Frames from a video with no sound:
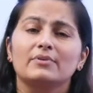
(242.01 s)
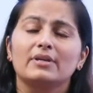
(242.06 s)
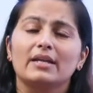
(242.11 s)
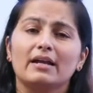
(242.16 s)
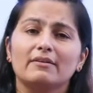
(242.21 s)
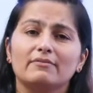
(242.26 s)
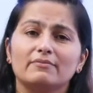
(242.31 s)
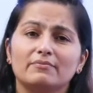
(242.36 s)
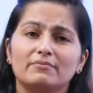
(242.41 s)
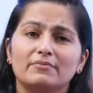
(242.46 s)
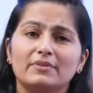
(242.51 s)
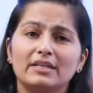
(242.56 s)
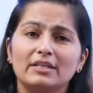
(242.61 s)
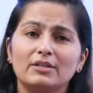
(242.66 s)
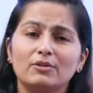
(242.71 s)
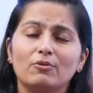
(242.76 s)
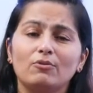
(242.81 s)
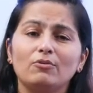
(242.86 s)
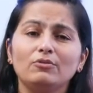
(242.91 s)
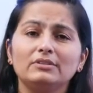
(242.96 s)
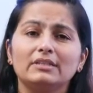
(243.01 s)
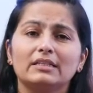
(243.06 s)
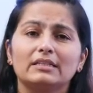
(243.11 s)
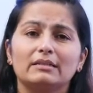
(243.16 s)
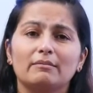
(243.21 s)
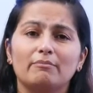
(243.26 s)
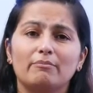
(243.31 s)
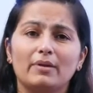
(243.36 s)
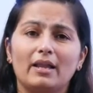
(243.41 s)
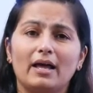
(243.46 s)
we know that
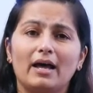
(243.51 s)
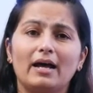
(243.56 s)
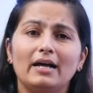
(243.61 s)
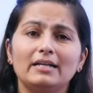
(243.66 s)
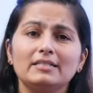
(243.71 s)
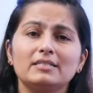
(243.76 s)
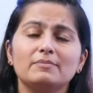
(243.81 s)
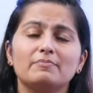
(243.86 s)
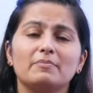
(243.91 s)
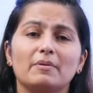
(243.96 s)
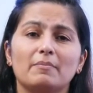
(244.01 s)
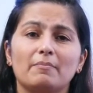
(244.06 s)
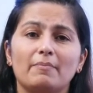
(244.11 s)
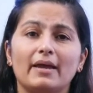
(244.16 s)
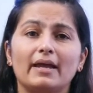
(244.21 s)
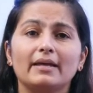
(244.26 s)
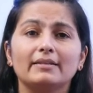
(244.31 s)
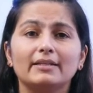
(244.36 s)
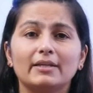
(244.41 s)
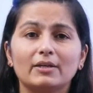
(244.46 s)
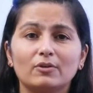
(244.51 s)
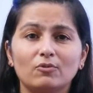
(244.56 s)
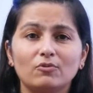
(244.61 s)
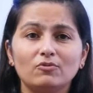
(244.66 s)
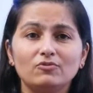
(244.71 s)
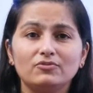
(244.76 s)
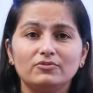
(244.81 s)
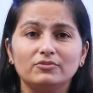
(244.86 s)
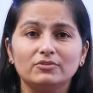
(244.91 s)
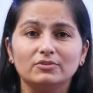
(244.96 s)
the plants prepare their
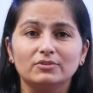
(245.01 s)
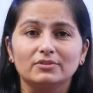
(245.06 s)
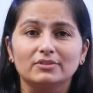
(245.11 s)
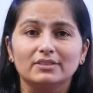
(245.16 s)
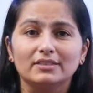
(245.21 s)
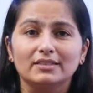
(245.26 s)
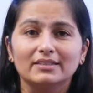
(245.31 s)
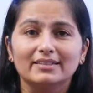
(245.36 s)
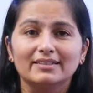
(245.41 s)
own food.